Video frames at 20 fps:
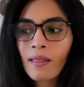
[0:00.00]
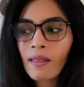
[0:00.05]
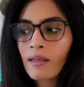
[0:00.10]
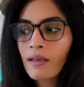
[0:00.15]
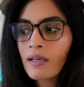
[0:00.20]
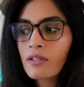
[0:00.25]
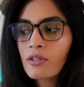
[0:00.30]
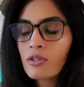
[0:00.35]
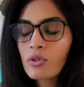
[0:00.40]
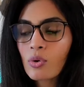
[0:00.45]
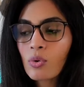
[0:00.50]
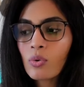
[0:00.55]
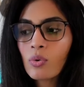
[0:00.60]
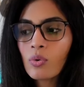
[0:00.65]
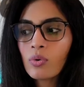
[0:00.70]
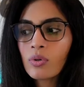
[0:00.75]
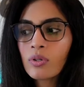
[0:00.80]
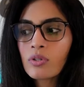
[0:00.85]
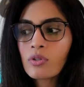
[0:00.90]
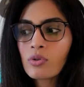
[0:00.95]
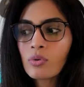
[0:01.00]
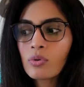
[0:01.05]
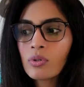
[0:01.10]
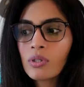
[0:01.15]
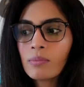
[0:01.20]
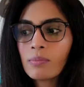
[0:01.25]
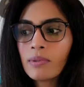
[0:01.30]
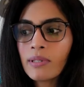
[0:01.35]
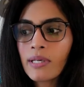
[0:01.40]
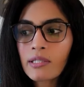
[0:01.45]
it's so
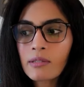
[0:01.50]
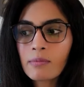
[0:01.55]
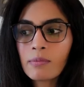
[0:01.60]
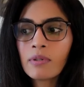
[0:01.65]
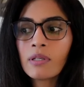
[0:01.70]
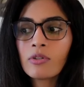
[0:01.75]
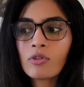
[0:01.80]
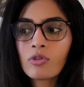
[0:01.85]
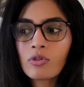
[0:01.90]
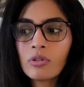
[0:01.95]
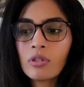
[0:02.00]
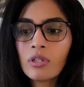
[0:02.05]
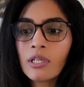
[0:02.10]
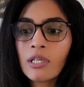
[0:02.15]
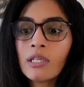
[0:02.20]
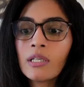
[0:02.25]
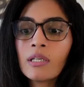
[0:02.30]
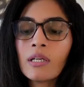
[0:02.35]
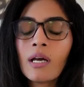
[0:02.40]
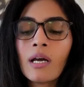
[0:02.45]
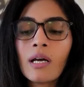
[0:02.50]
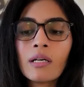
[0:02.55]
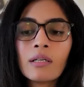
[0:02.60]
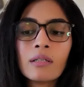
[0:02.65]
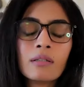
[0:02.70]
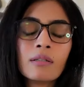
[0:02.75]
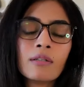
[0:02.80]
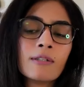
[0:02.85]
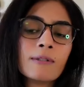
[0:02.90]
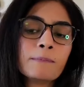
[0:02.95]
deeply experiential, right?
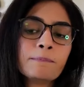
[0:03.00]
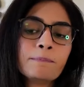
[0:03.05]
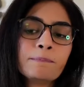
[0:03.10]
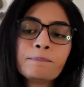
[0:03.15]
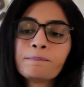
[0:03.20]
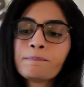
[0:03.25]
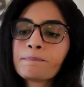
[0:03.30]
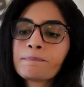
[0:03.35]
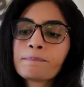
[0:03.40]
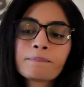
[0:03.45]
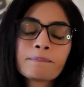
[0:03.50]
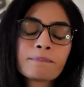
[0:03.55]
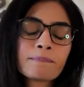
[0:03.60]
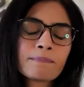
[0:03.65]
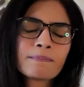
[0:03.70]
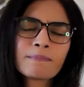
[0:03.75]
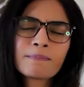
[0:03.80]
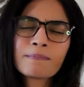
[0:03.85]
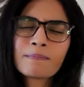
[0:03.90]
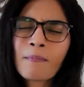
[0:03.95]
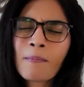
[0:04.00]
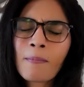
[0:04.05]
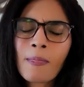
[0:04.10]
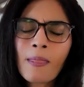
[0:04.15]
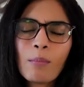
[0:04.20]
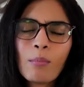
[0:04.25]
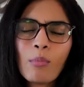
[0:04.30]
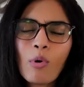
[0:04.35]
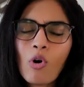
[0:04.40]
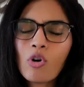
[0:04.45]
And
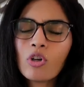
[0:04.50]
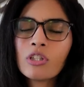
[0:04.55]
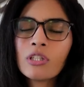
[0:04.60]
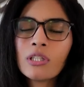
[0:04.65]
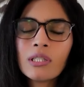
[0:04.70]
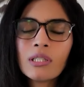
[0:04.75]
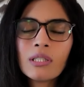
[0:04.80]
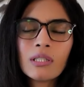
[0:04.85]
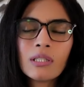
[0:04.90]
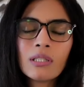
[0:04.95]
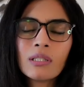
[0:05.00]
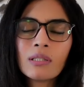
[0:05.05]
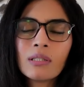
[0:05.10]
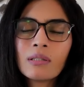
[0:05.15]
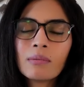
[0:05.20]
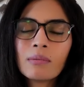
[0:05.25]
it